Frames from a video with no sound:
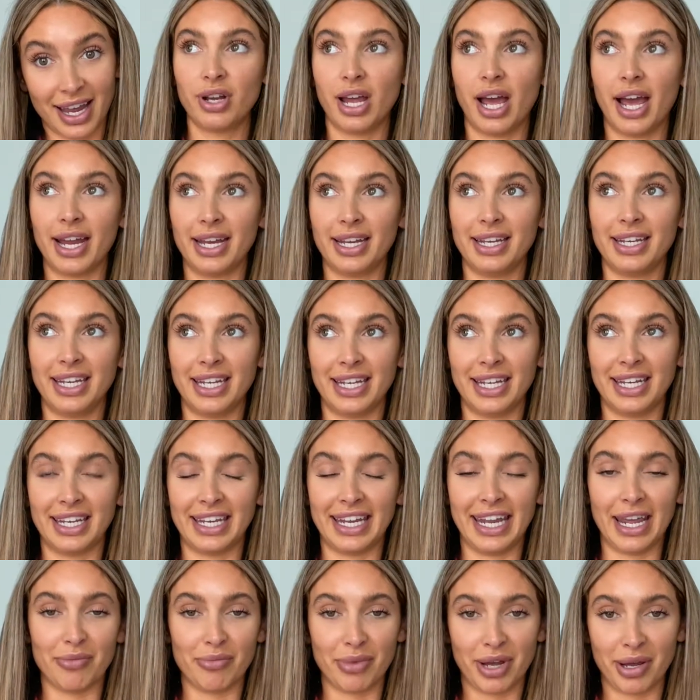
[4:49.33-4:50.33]
I needed to
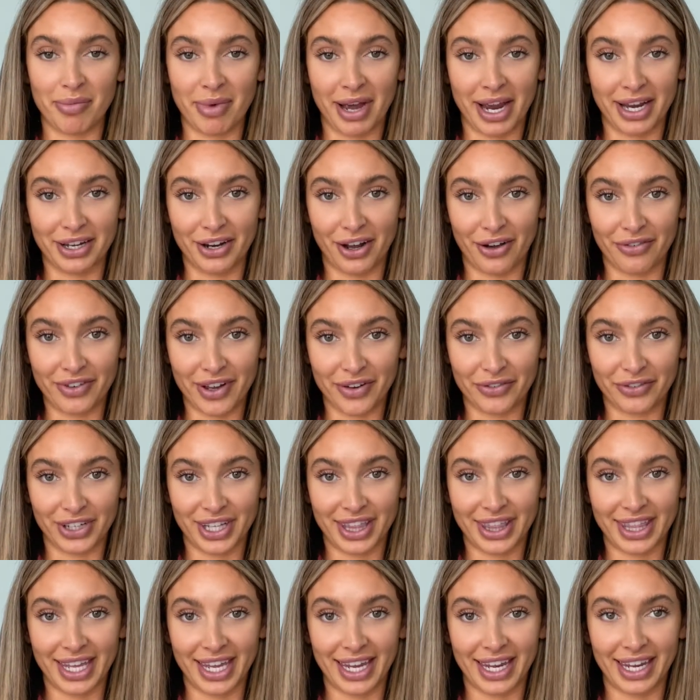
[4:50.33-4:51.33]
get my mind off
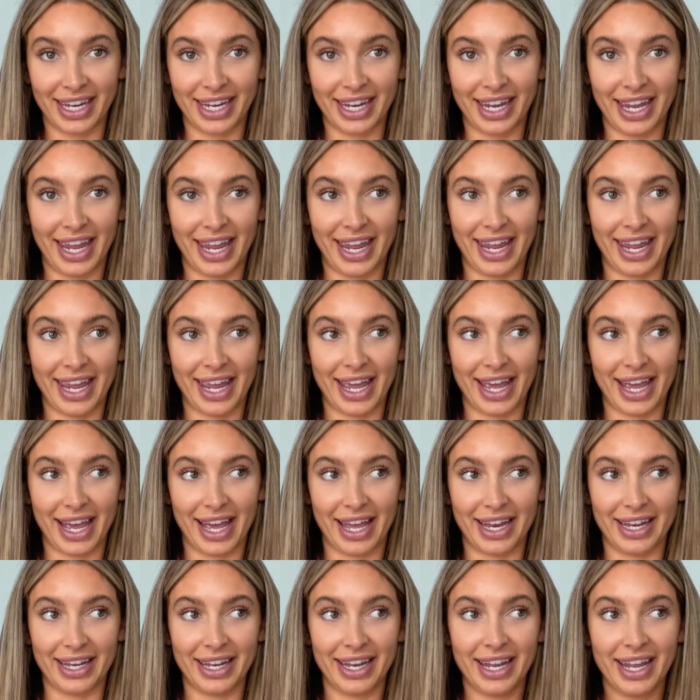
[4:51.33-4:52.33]
everything,
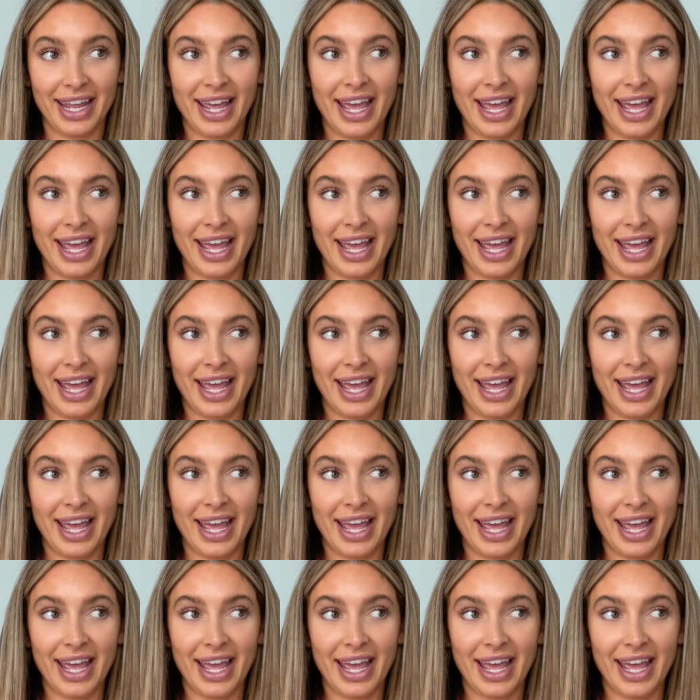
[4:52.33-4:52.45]
and